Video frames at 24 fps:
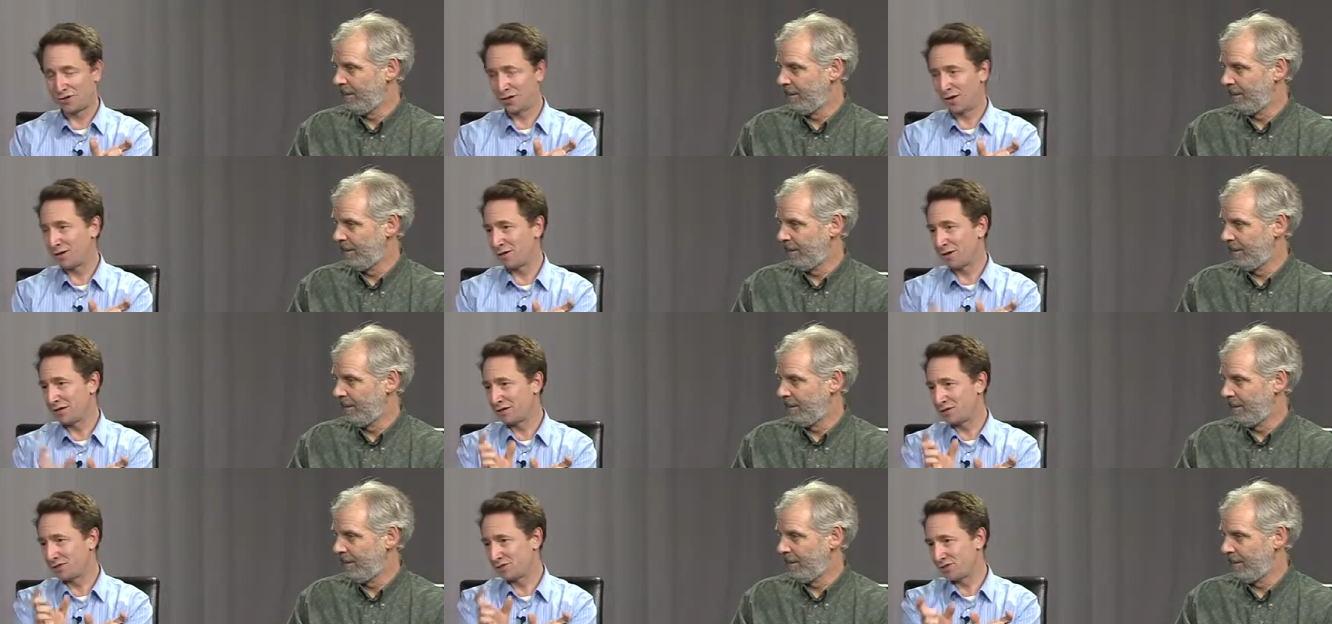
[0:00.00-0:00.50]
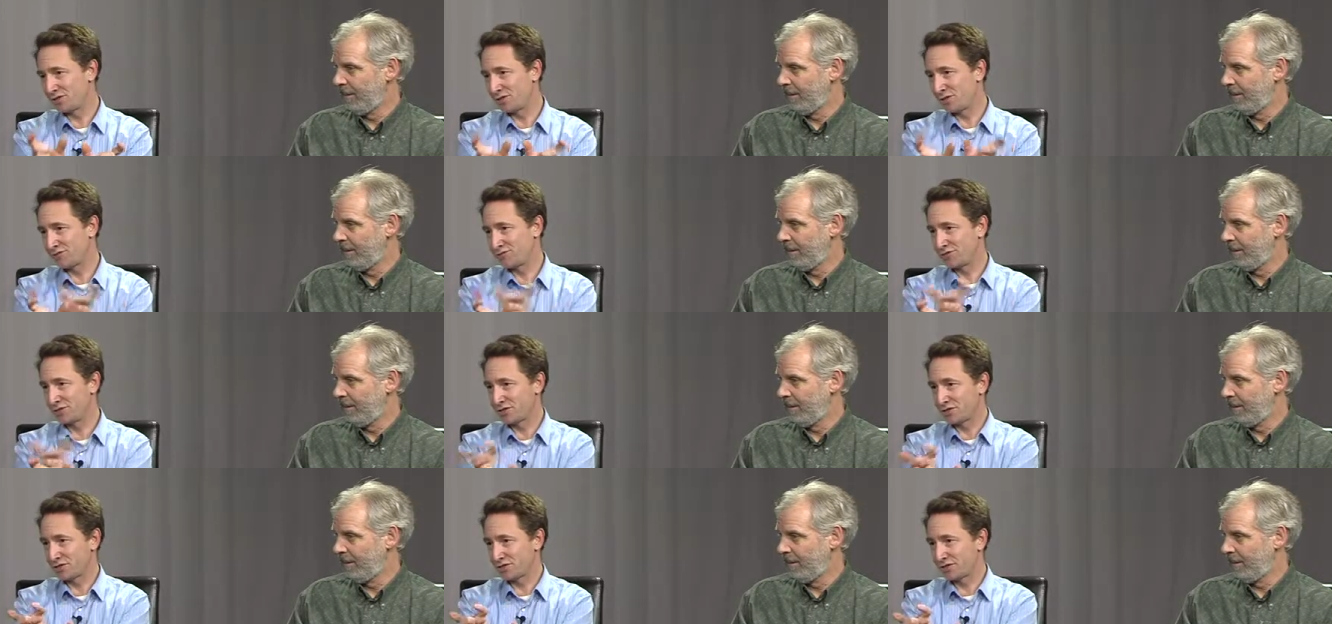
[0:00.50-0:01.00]
Speaker 1: how energy
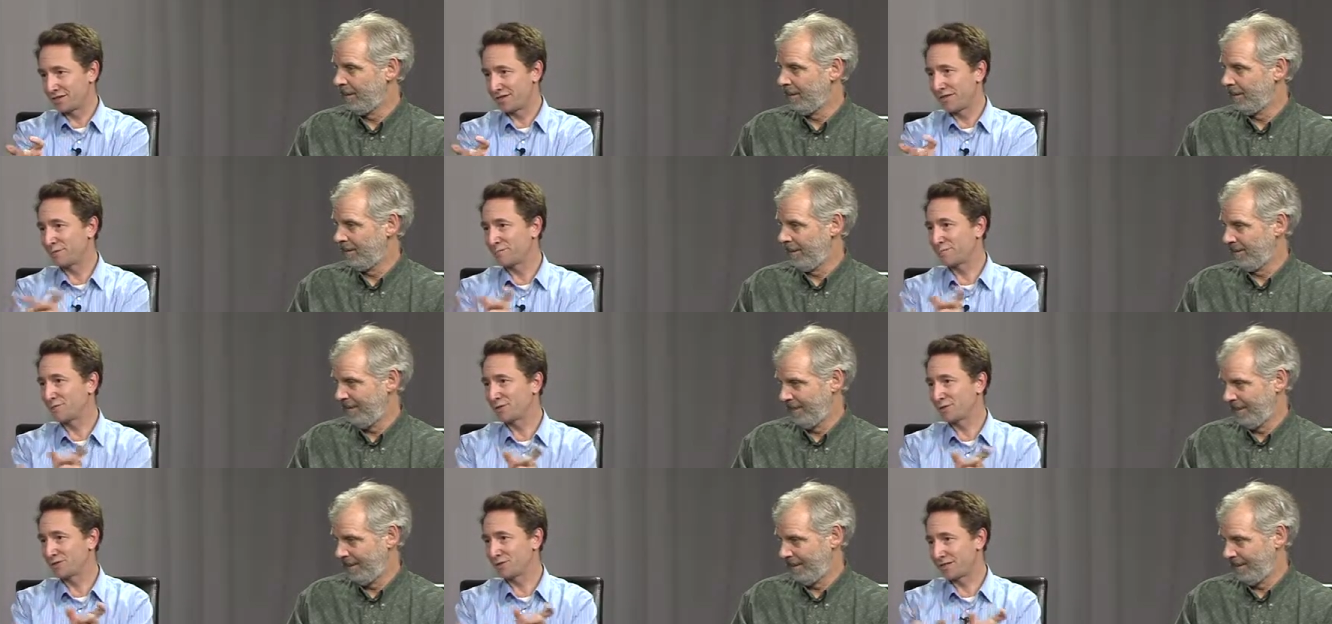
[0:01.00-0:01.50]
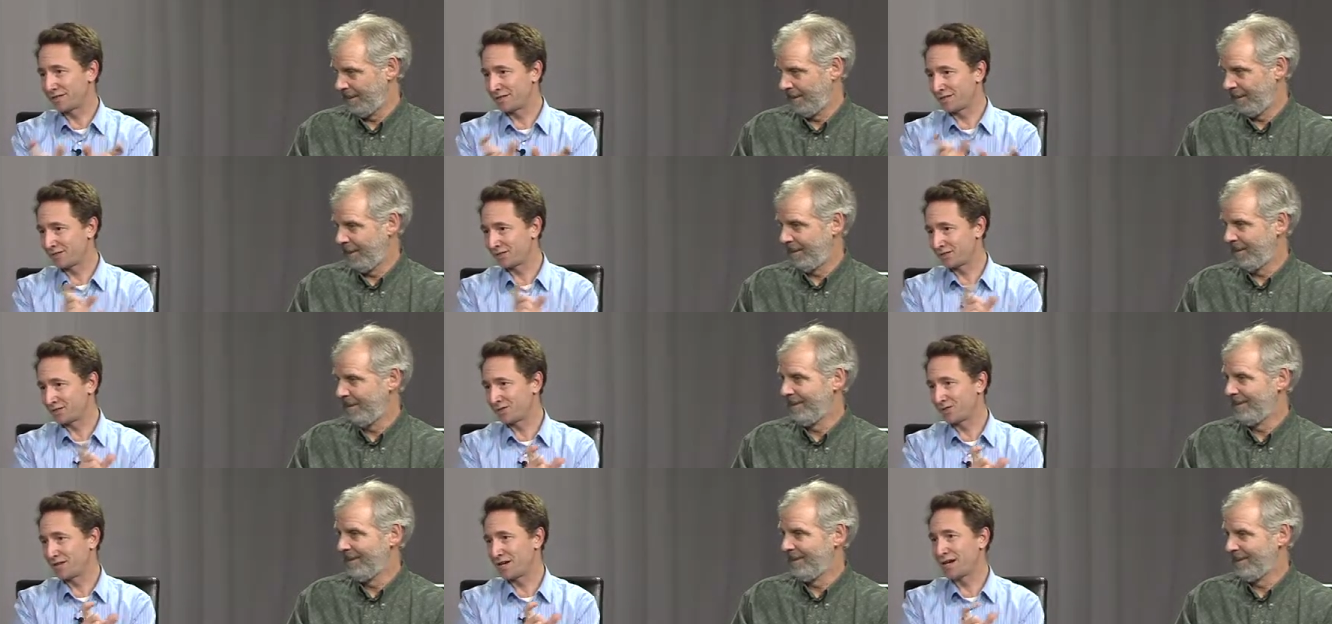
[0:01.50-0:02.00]
efficient that building is
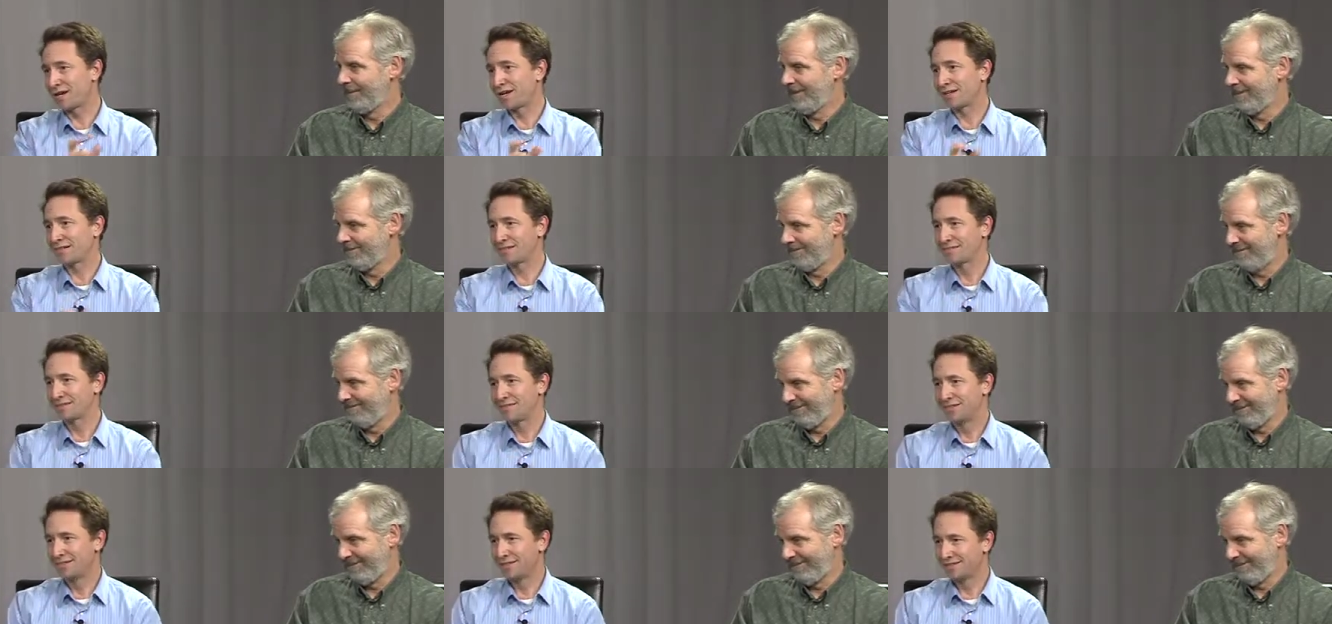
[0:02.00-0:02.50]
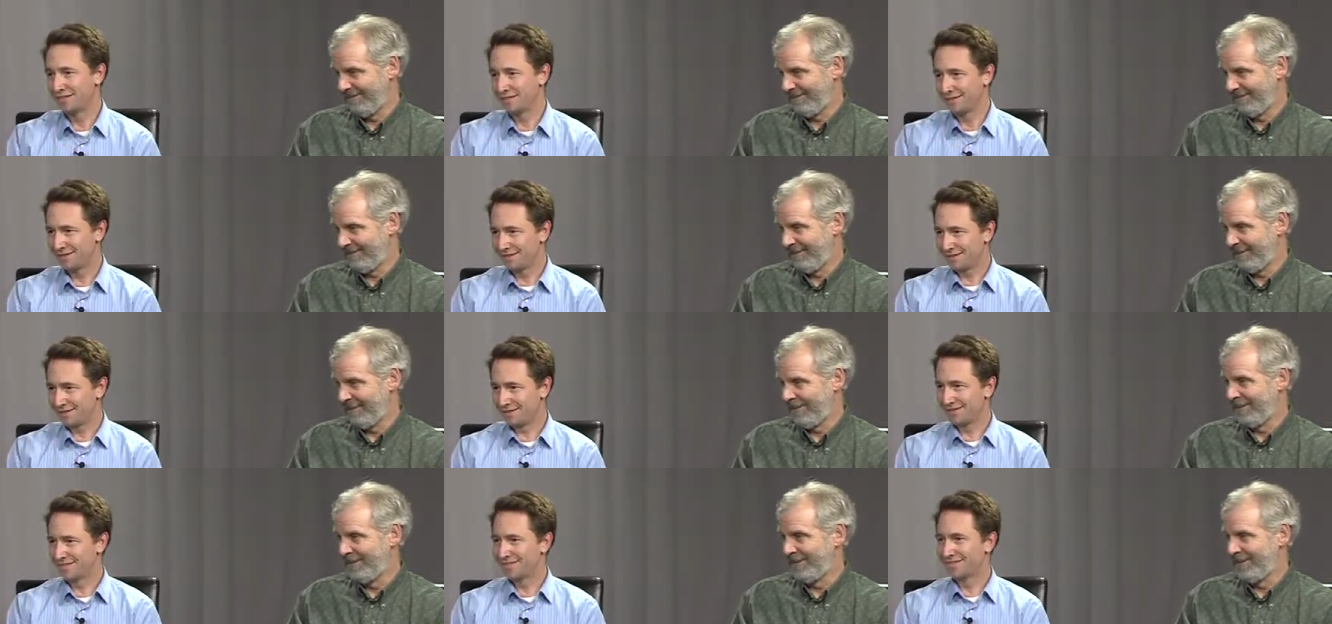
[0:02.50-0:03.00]
or not. Just like the
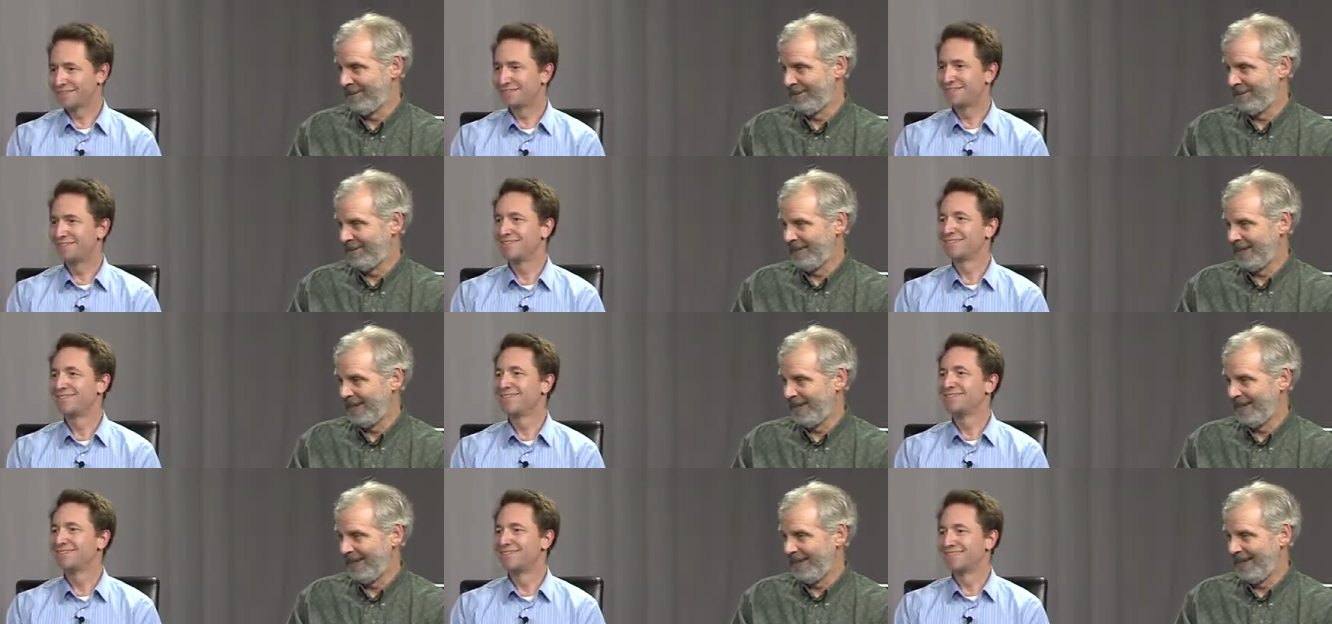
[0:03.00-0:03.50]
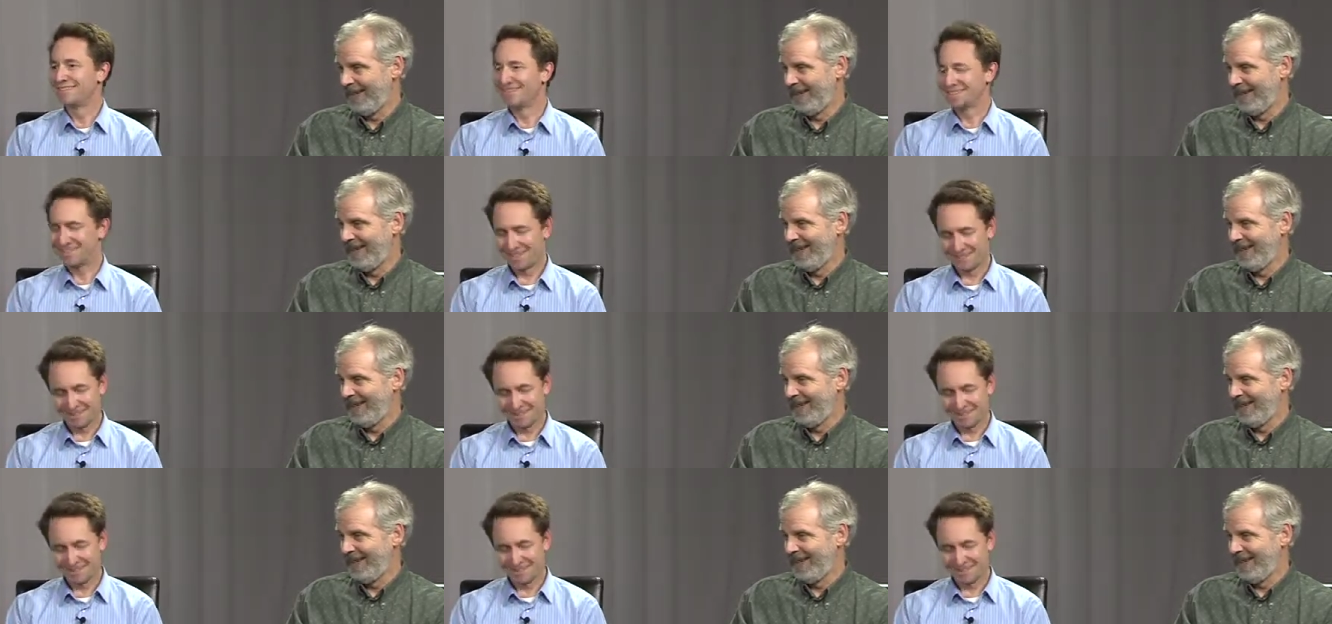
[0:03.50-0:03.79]
sticker when you buy a car.